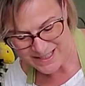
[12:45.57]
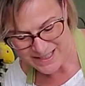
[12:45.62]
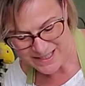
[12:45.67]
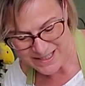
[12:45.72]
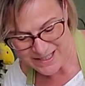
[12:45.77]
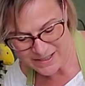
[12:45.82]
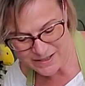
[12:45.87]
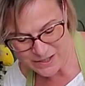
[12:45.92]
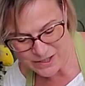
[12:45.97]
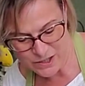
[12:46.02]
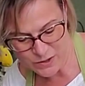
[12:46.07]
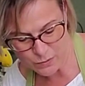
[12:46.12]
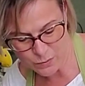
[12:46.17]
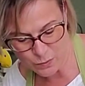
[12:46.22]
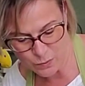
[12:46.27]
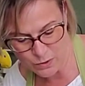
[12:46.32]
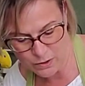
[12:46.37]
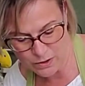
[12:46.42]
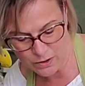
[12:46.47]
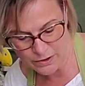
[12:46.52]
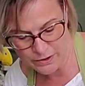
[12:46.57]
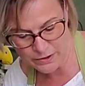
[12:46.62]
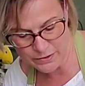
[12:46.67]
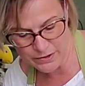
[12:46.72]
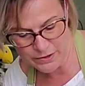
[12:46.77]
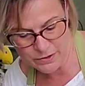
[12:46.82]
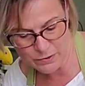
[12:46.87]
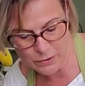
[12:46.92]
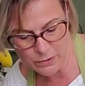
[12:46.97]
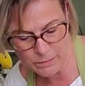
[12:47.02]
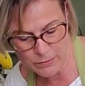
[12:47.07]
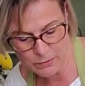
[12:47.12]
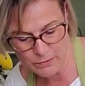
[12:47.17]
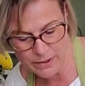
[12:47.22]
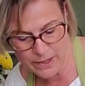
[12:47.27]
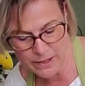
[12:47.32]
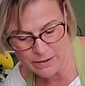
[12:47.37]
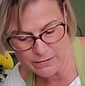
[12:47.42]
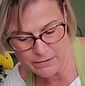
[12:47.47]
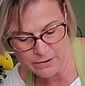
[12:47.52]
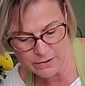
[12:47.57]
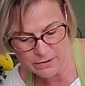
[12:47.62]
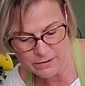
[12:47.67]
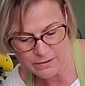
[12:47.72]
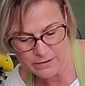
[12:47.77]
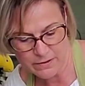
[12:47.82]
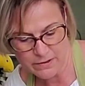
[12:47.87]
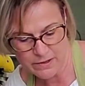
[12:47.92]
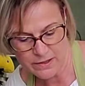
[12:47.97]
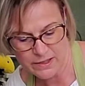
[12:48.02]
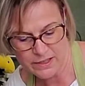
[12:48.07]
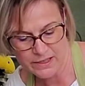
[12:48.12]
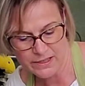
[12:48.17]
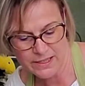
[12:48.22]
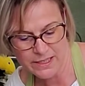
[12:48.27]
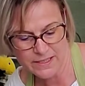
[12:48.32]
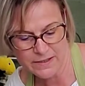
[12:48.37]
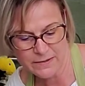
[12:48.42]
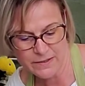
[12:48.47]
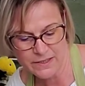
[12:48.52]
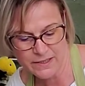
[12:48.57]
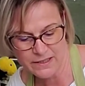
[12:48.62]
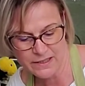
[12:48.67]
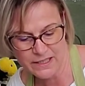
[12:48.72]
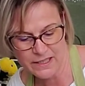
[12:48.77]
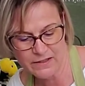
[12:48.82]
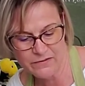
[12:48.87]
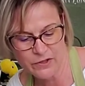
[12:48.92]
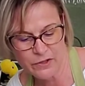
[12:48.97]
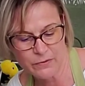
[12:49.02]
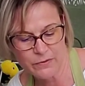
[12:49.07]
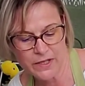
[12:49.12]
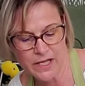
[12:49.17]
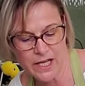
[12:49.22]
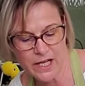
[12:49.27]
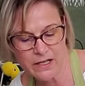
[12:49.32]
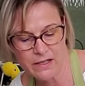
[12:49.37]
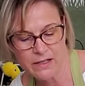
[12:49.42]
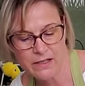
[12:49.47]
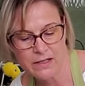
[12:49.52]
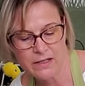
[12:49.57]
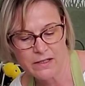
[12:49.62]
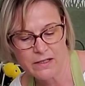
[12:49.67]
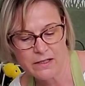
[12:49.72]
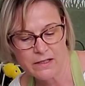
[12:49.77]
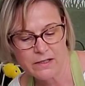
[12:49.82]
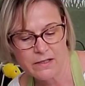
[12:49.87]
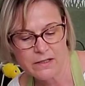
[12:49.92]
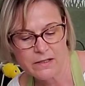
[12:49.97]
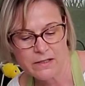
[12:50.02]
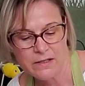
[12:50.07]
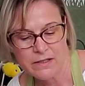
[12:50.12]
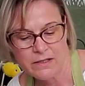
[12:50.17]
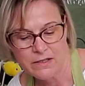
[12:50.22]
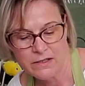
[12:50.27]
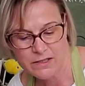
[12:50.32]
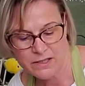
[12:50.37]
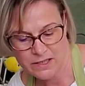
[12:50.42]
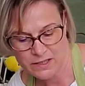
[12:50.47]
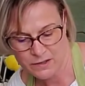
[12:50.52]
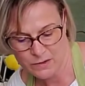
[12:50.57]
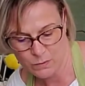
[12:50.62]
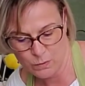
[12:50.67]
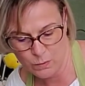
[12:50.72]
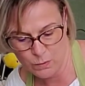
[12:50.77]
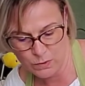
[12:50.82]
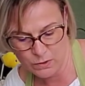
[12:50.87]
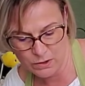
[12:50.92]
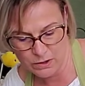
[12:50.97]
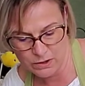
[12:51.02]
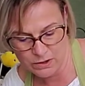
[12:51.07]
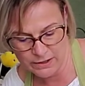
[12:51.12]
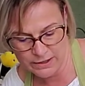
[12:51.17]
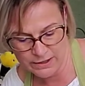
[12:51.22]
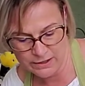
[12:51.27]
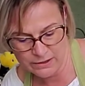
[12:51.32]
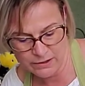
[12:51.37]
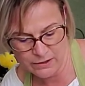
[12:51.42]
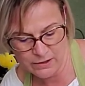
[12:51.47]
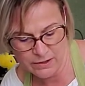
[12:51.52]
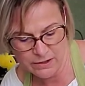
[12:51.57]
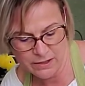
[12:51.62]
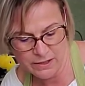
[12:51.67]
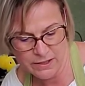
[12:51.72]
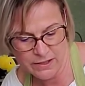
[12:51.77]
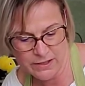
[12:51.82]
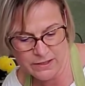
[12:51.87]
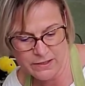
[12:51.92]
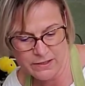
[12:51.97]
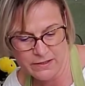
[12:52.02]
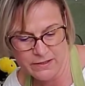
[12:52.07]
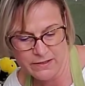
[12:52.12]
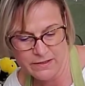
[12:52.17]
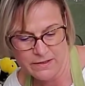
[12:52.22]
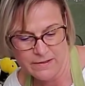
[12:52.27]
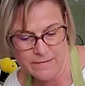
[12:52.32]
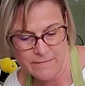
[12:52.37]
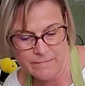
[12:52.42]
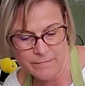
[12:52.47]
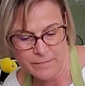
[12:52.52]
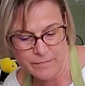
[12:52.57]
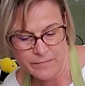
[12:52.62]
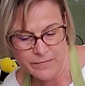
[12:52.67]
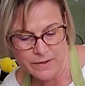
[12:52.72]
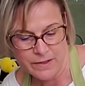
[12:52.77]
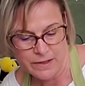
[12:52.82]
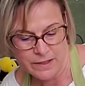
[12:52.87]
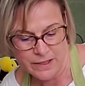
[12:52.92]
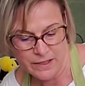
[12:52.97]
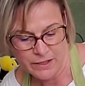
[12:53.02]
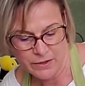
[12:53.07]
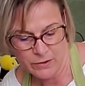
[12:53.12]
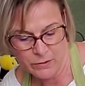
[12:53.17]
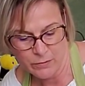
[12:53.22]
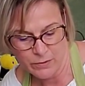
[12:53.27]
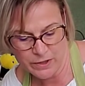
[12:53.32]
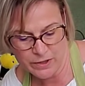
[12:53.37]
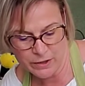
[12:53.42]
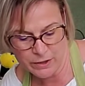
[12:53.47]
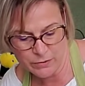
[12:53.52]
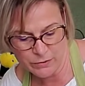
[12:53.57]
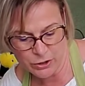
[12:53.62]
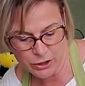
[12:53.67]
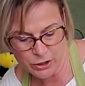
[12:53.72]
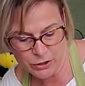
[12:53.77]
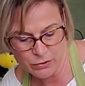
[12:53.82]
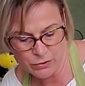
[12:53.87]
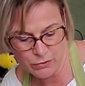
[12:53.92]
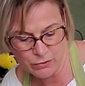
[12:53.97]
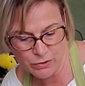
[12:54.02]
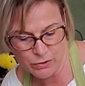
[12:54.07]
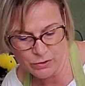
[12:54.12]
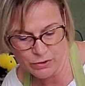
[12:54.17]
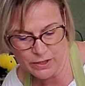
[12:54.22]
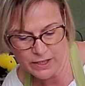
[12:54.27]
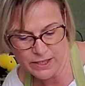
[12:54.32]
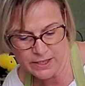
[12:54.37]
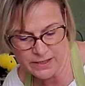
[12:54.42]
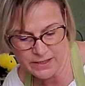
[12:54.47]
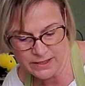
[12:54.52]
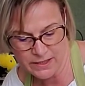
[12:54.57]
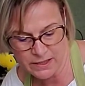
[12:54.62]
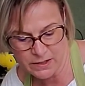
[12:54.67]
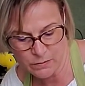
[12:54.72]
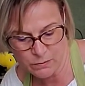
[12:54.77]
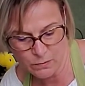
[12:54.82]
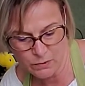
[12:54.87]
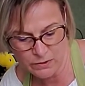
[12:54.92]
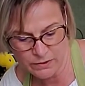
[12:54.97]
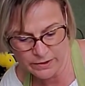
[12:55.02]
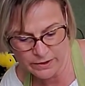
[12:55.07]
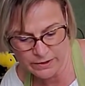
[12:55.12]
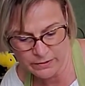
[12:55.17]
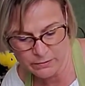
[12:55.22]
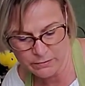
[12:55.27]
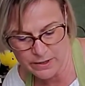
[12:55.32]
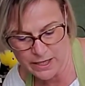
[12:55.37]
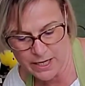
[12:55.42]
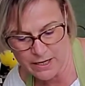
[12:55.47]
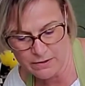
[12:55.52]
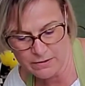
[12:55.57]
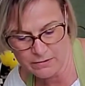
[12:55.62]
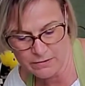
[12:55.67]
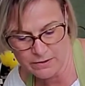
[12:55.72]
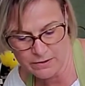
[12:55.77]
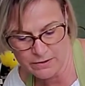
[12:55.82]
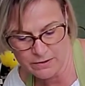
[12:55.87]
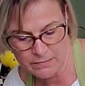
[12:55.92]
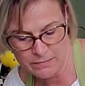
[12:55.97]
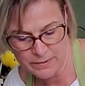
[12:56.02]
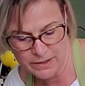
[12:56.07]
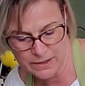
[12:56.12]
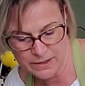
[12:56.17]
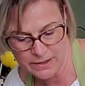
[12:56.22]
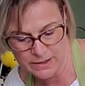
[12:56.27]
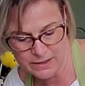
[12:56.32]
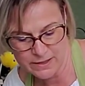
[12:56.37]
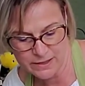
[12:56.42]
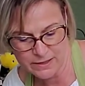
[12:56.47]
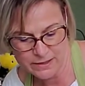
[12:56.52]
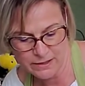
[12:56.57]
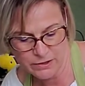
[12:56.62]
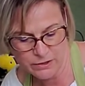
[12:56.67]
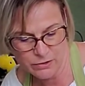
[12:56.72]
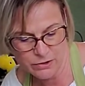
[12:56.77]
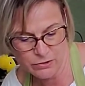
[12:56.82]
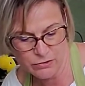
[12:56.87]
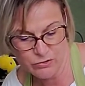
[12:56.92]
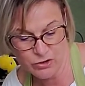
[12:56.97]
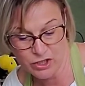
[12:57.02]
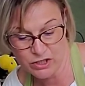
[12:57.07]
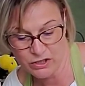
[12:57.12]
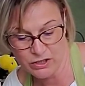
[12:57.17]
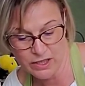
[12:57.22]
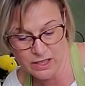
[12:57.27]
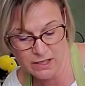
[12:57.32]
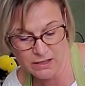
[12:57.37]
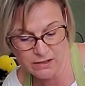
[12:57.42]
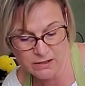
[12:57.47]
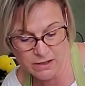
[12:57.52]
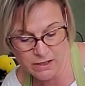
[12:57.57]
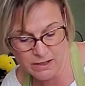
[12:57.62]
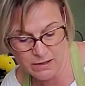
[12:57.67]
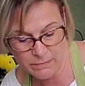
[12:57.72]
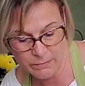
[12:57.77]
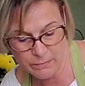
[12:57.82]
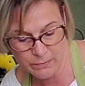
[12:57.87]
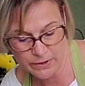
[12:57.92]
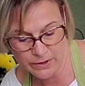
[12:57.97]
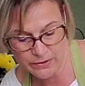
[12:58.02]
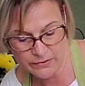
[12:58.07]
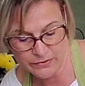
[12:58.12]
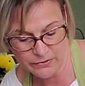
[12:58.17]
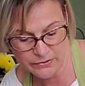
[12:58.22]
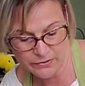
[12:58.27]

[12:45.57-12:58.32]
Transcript: and swirl your soap around. And that's what's going to give you that swirly look. Now you don't want to go too crazy swirling it around because you're just going to end up with